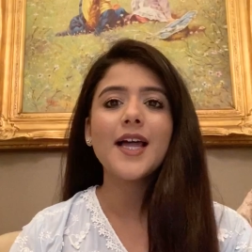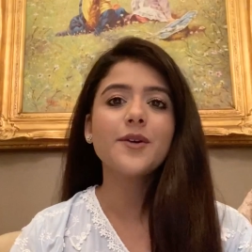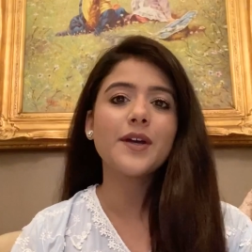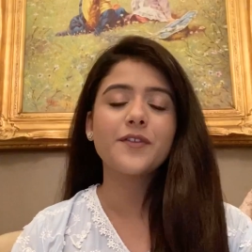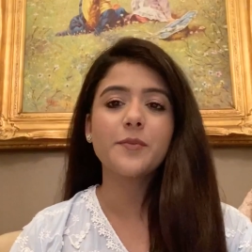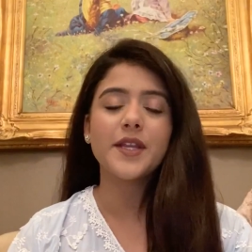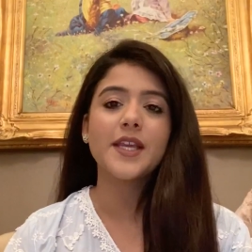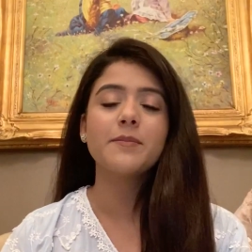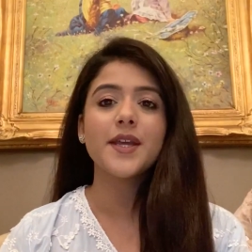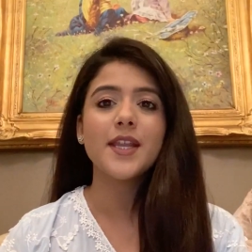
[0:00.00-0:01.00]
Hello
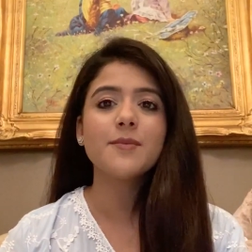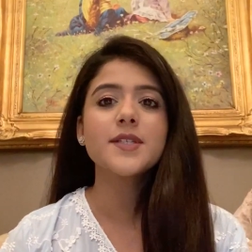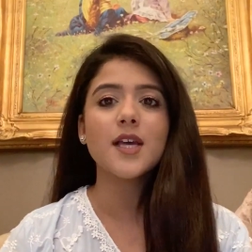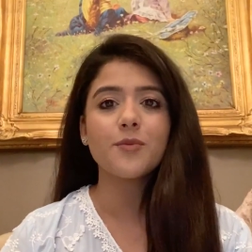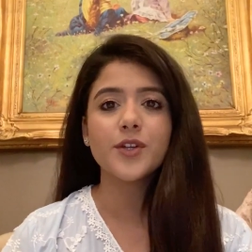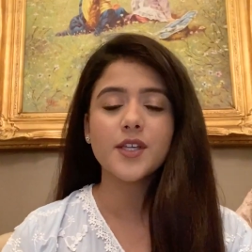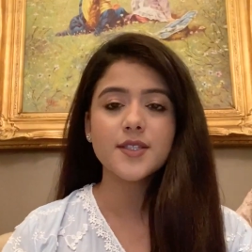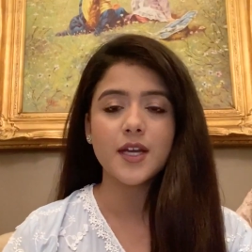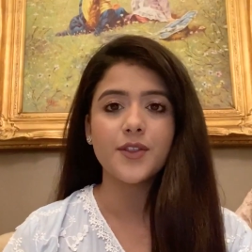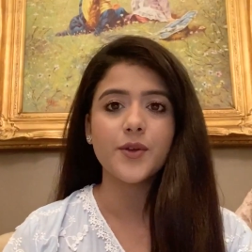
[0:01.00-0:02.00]
everybody, my name is
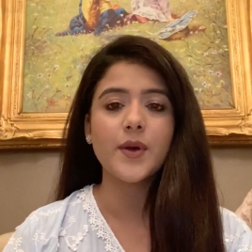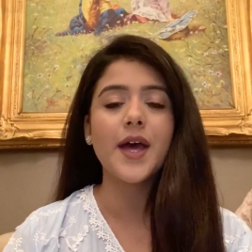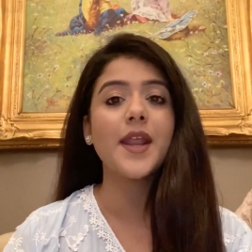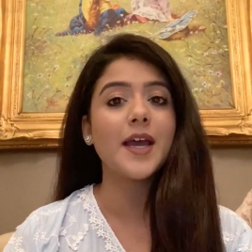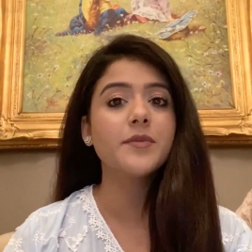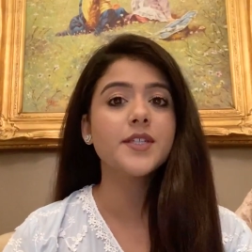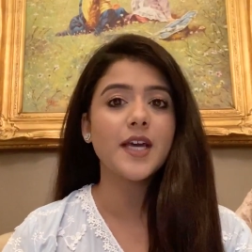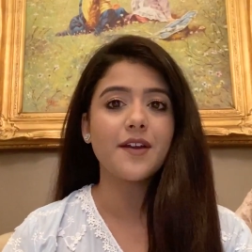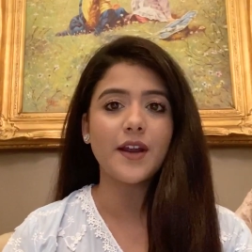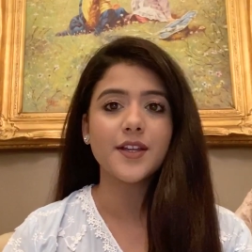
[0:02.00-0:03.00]
Amritah Sandhu and I'm the
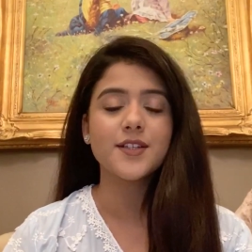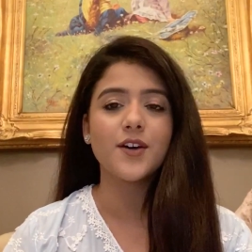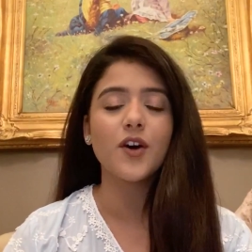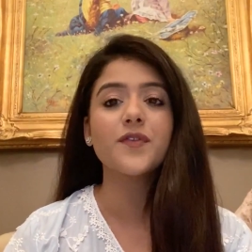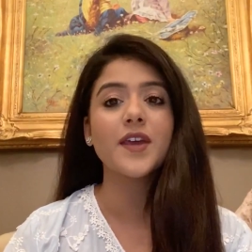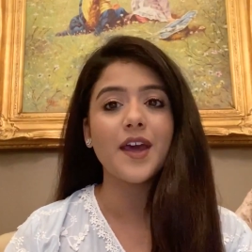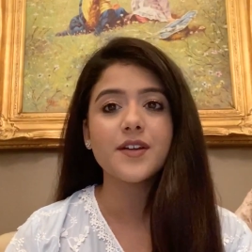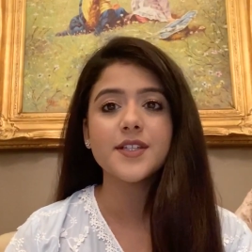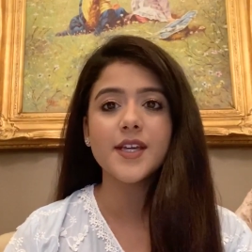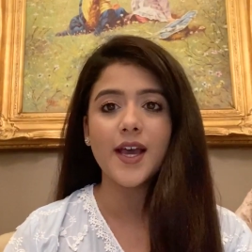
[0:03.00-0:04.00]
director of
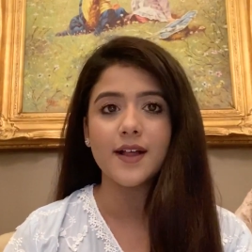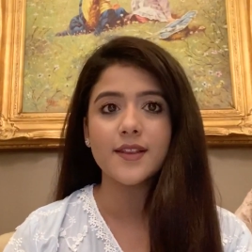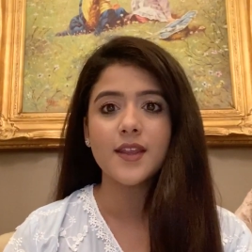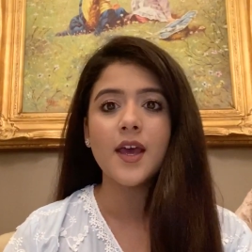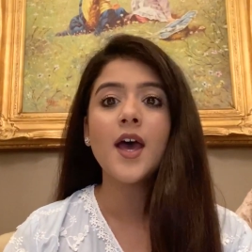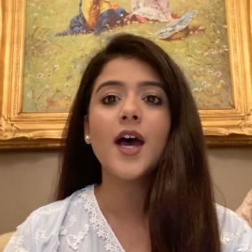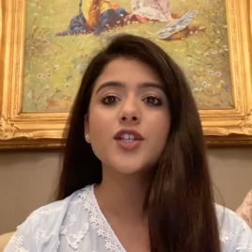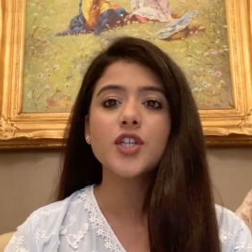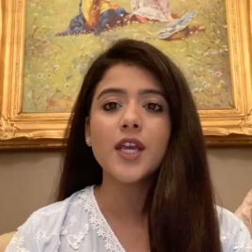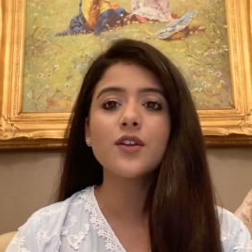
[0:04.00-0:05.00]
CareIndia Health, a
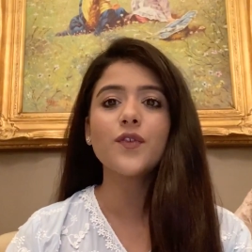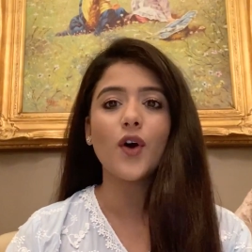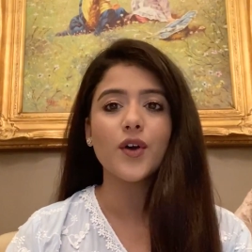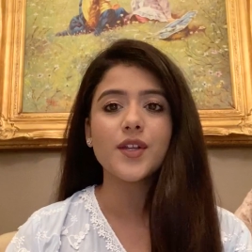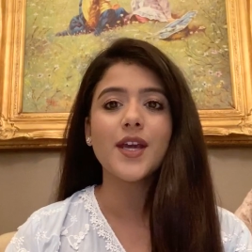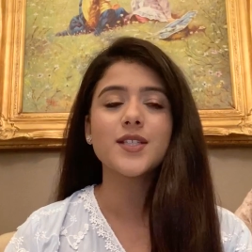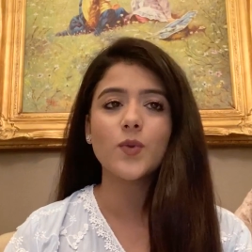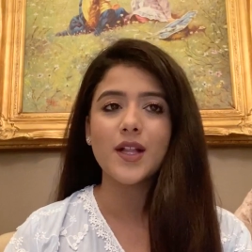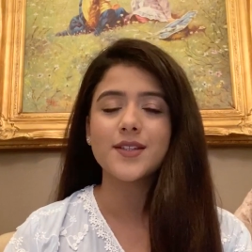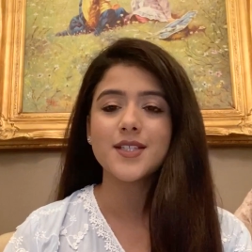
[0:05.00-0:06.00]
chain of organized
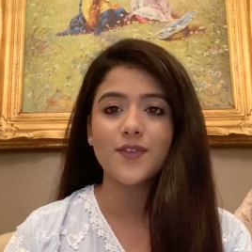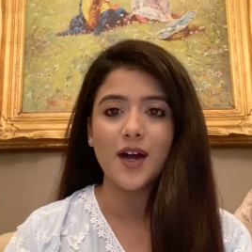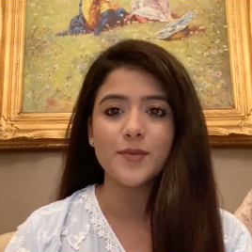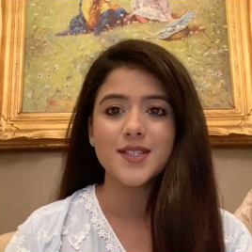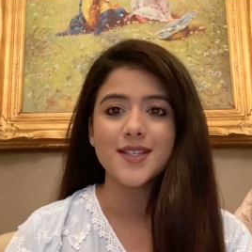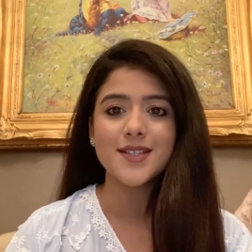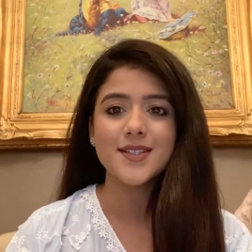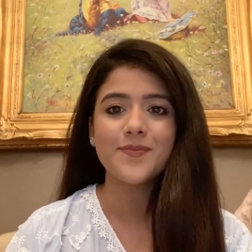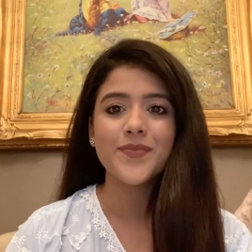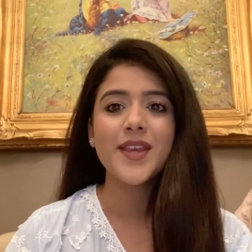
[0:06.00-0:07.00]
wellness
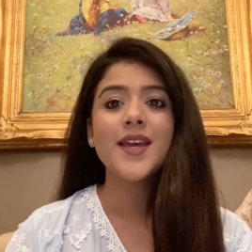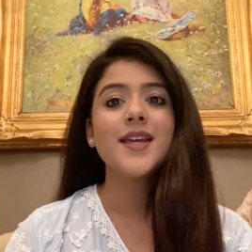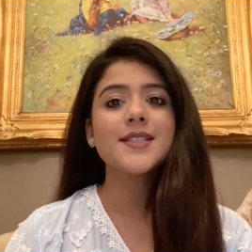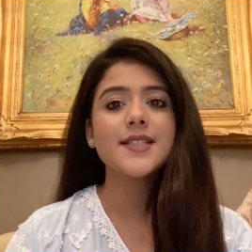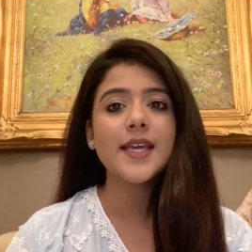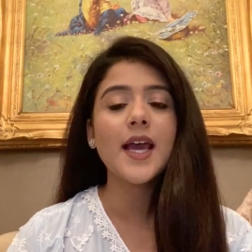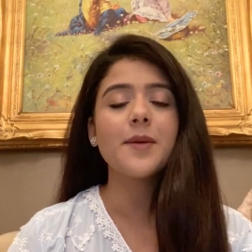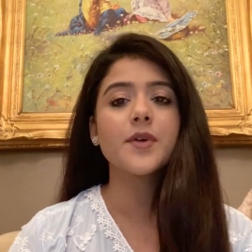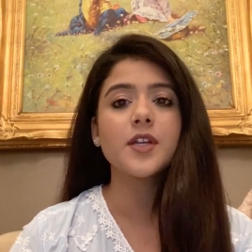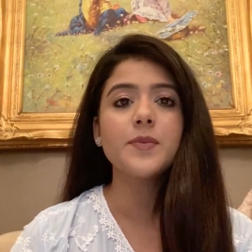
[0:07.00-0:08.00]
pharmacies. Today
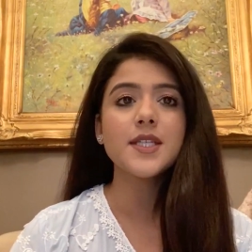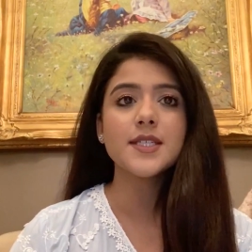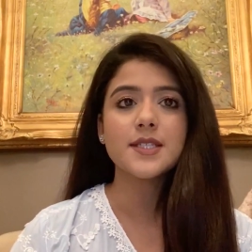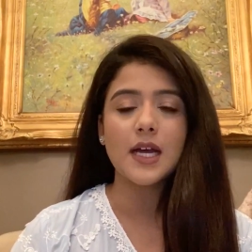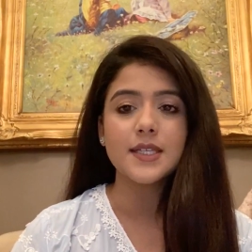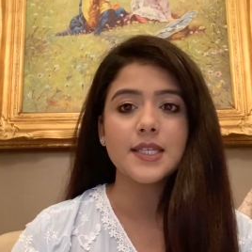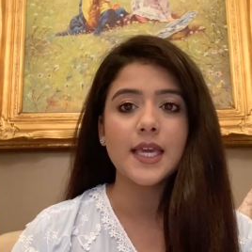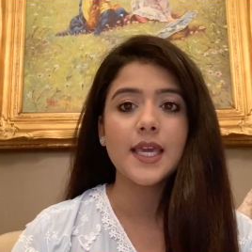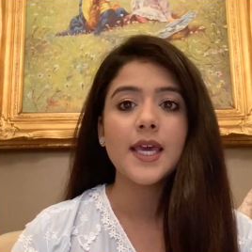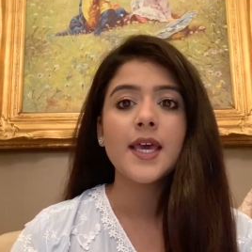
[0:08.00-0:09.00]
I'm going to be
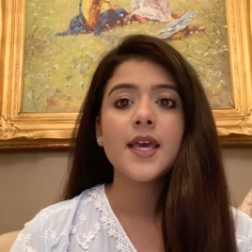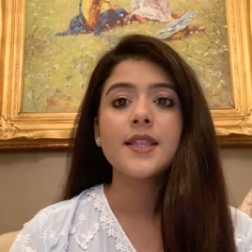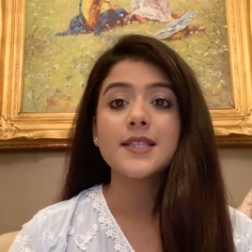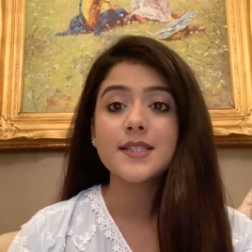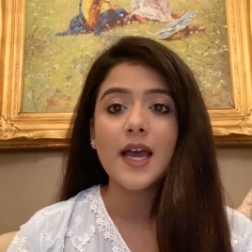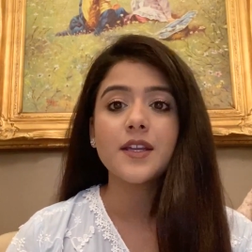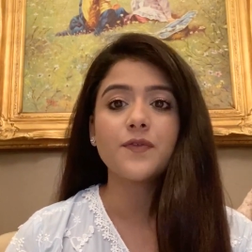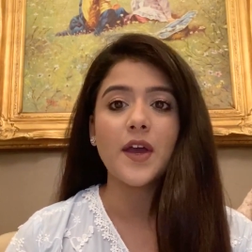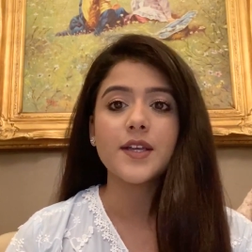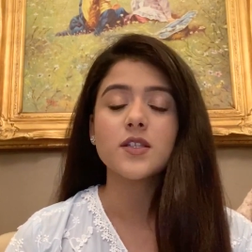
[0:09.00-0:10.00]
discussing the side
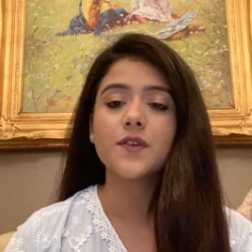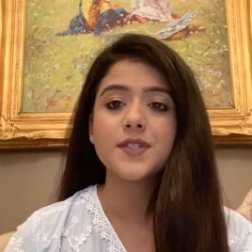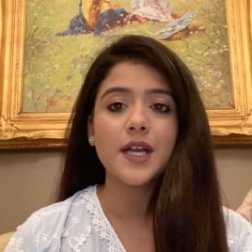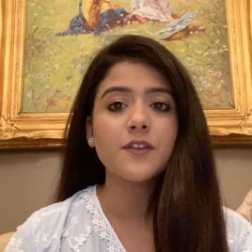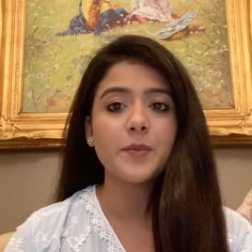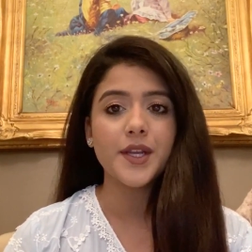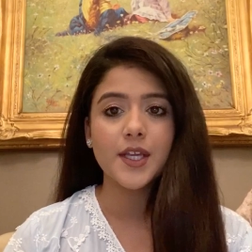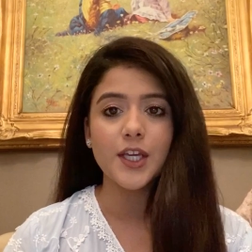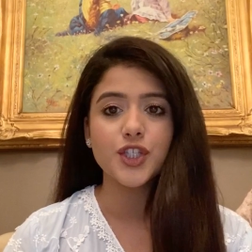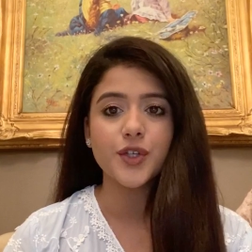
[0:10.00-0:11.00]
effects of
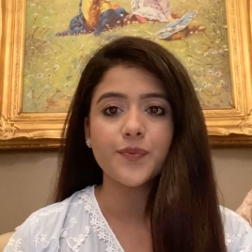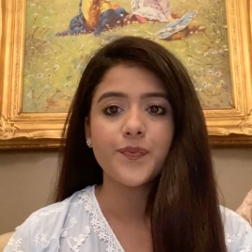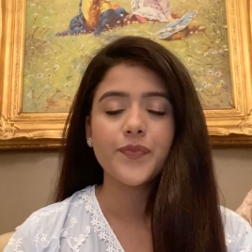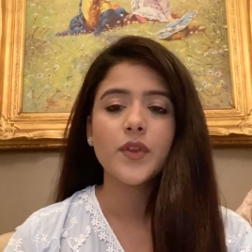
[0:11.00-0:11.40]
self-medication.